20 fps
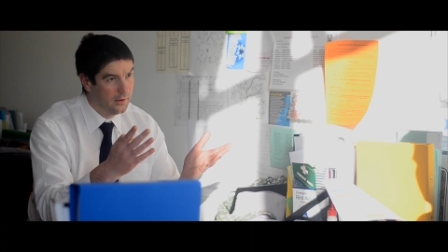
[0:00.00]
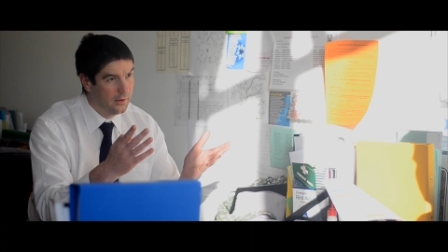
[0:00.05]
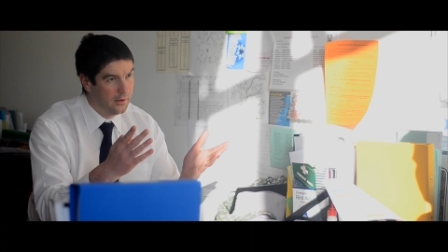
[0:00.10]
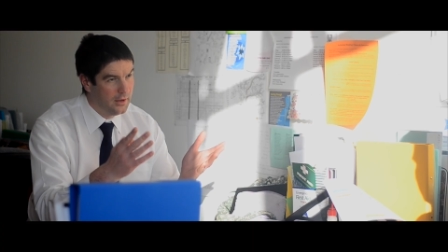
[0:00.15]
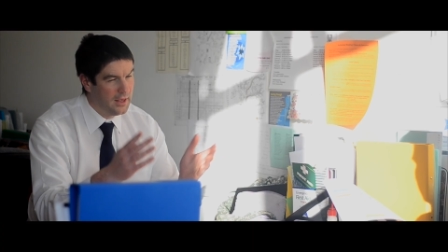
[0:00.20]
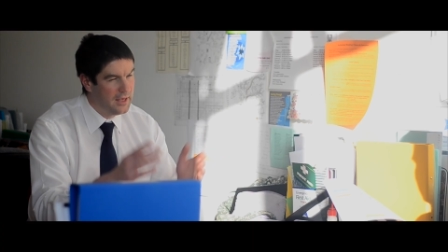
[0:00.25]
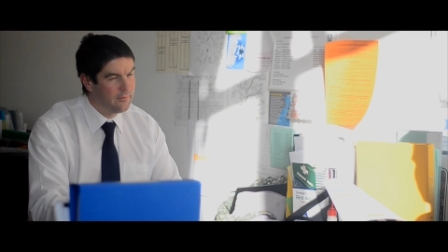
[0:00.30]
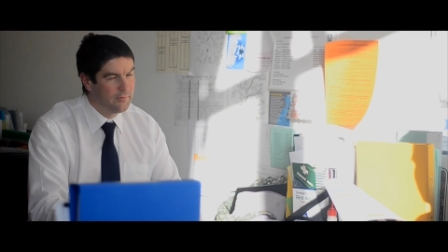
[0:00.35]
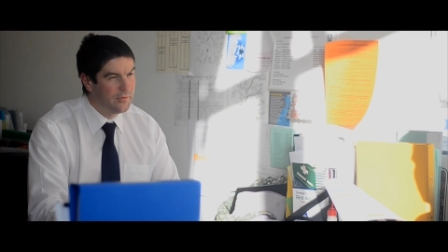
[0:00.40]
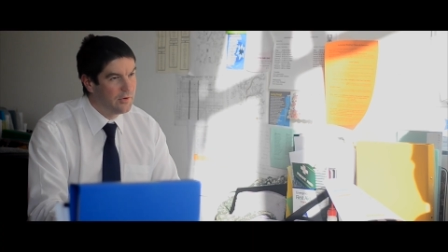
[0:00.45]

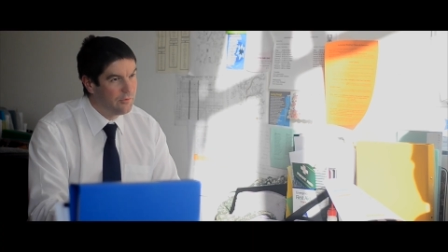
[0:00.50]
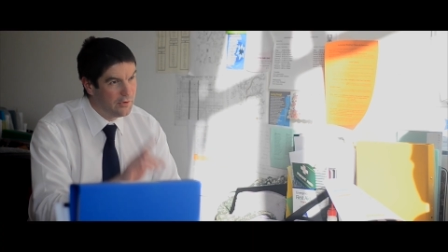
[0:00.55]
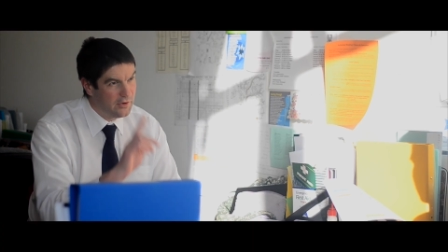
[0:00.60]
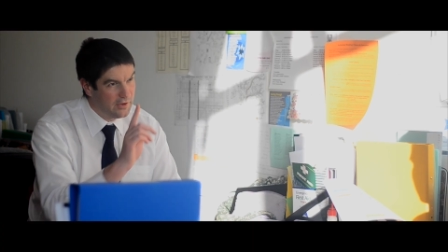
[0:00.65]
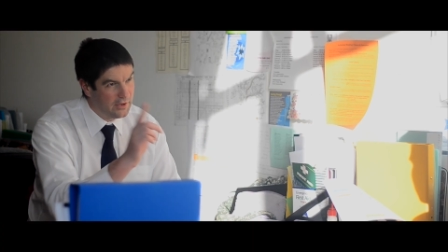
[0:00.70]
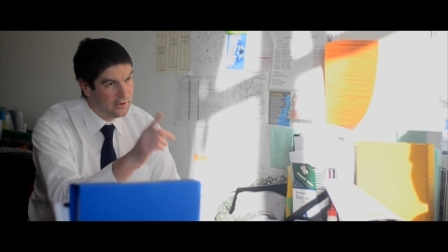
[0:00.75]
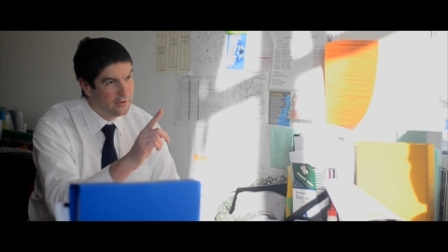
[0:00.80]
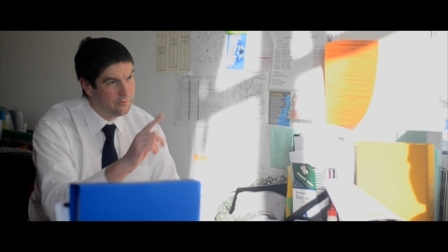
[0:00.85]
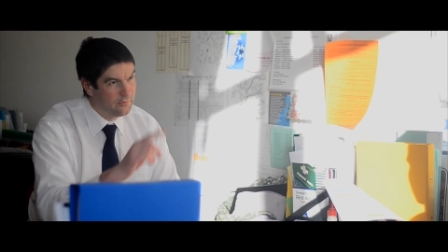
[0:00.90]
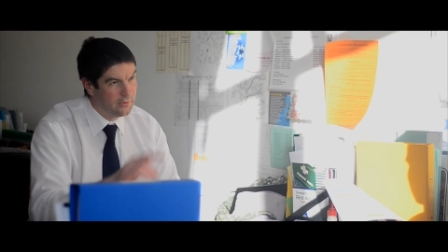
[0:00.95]
The
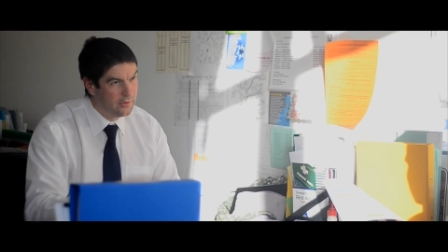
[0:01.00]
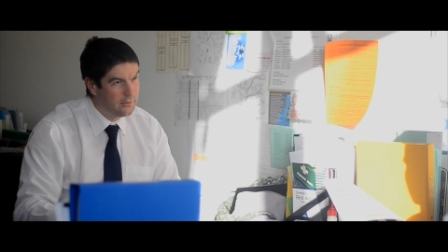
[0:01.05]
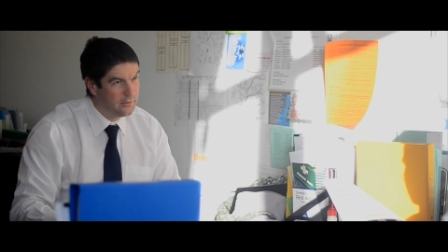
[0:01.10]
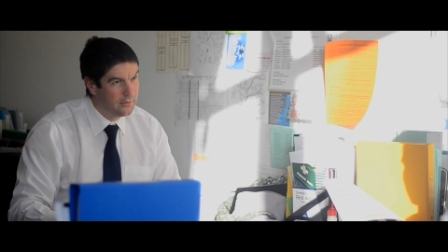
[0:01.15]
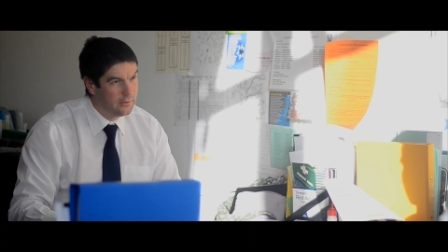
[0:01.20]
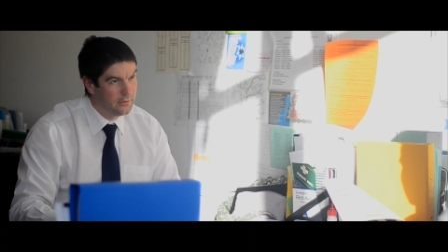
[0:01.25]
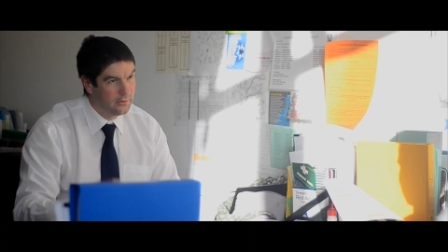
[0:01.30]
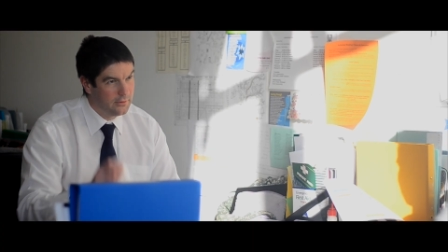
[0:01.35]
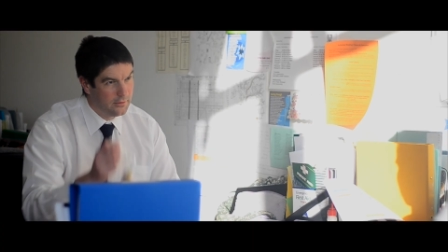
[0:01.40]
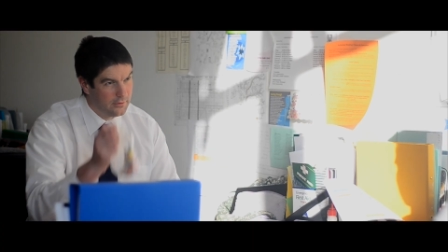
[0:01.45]
Smarties,
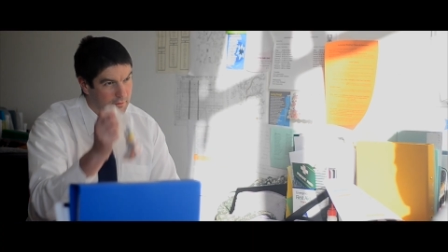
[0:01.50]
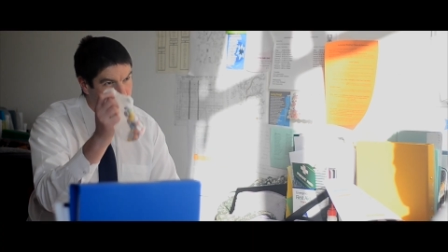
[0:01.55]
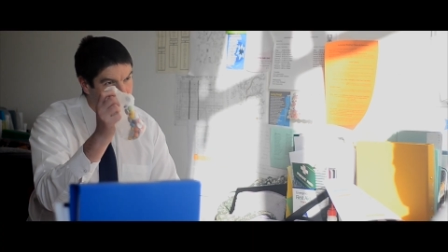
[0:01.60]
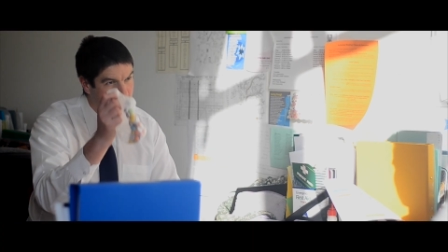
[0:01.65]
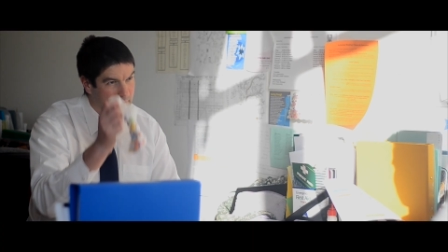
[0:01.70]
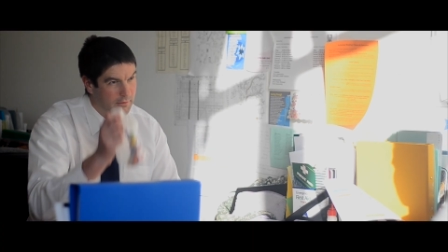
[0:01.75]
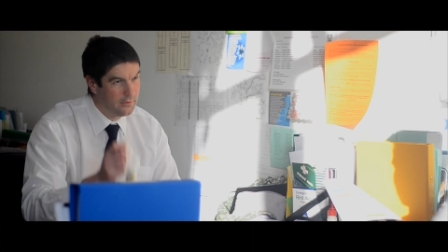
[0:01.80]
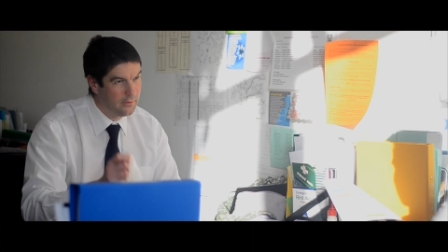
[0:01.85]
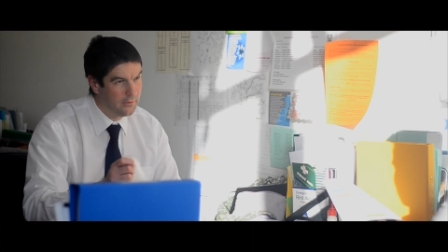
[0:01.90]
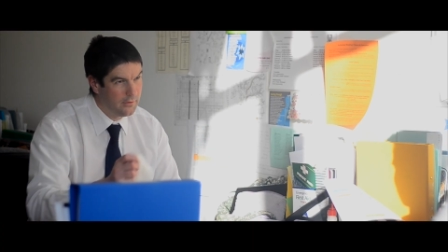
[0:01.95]
the
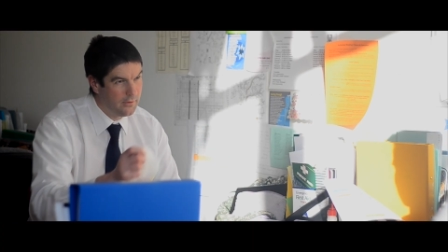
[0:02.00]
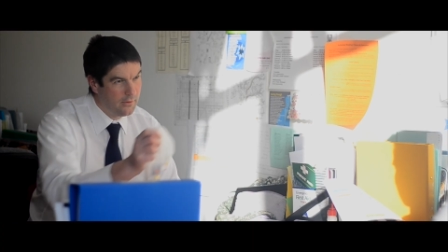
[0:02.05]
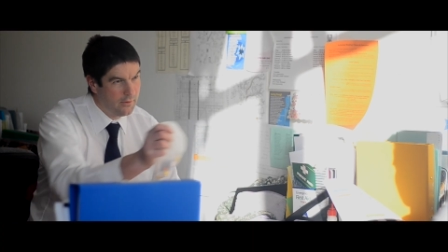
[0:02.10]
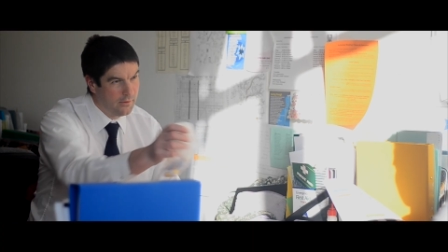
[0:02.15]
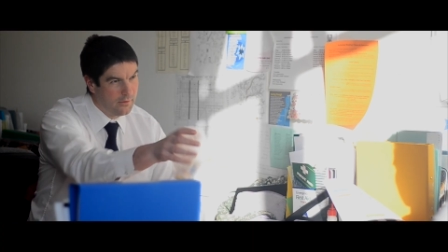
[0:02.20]
hearts,